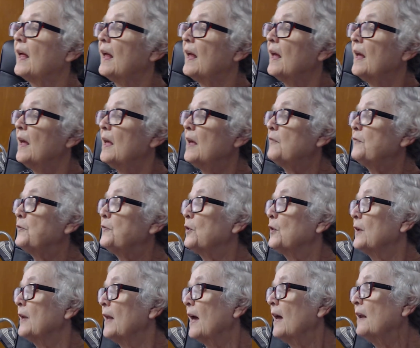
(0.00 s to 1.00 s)
If you're
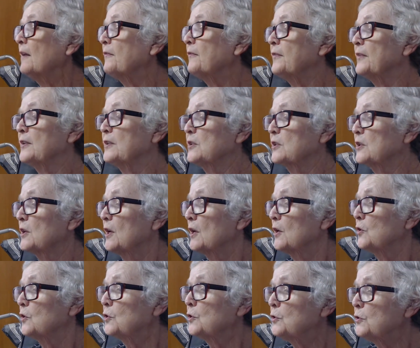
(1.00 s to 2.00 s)
an elephant,
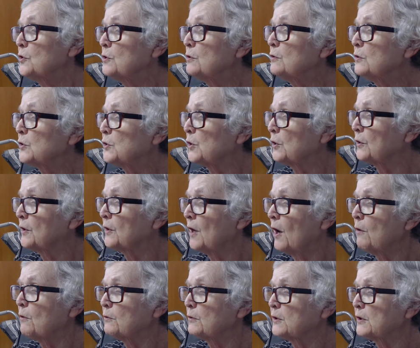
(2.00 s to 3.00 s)
you use your
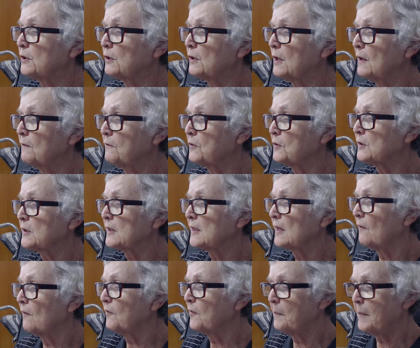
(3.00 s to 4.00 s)
nose to give
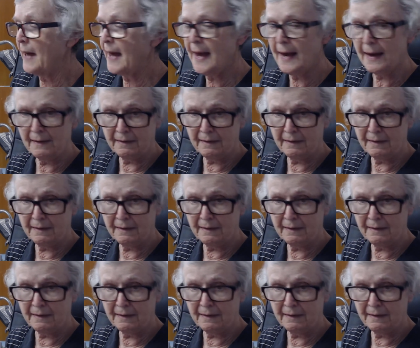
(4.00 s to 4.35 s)
yourself a bath.